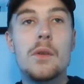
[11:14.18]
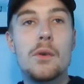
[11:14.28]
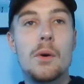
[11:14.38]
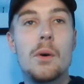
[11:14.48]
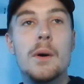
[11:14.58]

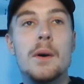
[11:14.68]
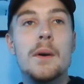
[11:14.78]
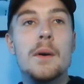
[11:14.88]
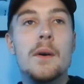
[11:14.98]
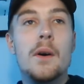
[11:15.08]
So,
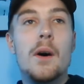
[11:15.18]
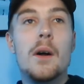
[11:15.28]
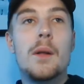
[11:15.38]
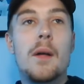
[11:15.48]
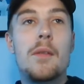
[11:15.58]

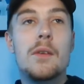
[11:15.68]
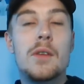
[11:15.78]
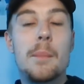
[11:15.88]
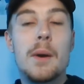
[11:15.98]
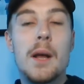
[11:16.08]
although I think
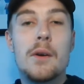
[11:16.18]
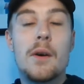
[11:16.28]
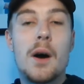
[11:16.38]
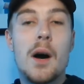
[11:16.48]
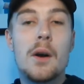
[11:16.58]
Sabalenka
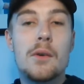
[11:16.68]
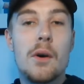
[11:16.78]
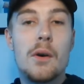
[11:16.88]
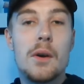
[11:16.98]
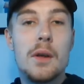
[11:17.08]
on a hard
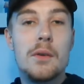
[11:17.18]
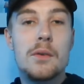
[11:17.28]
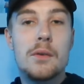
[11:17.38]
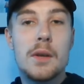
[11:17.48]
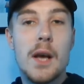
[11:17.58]
court
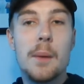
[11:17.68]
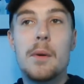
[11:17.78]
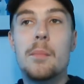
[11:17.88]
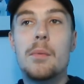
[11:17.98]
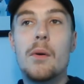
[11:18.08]
is
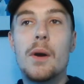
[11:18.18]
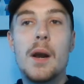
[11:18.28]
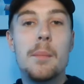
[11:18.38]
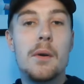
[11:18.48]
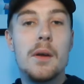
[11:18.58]
capable of blowing
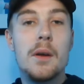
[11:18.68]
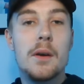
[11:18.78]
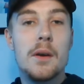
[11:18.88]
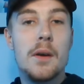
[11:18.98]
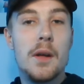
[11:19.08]
anybody
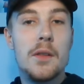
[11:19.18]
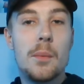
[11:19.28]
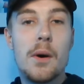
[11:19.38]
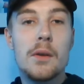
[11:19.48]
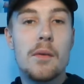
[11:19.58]
in the
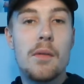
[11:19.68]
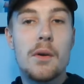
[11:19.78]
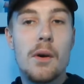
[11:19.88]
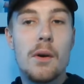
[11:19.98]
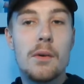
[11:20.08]
world off the
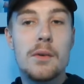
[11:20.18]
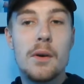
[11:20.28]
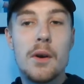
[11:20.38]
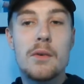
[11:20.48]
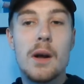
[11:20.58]
court,
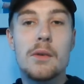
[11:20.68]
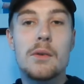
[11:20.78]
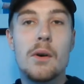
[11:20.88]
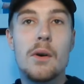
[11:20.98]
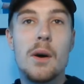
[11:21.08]
on a grass
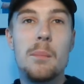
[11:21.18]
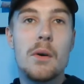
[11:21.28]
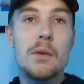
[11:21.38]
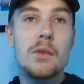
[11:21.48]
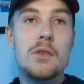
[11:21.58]
court I'm
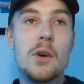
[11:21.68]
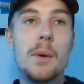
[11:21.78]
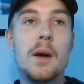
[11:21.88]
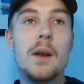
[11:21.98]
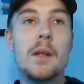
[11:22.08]
not so
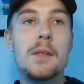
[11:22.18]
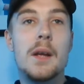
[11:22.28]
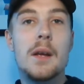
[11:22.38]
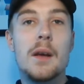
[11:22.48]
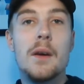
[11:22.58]
sure. And I
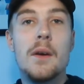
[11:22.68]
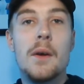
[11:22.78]
think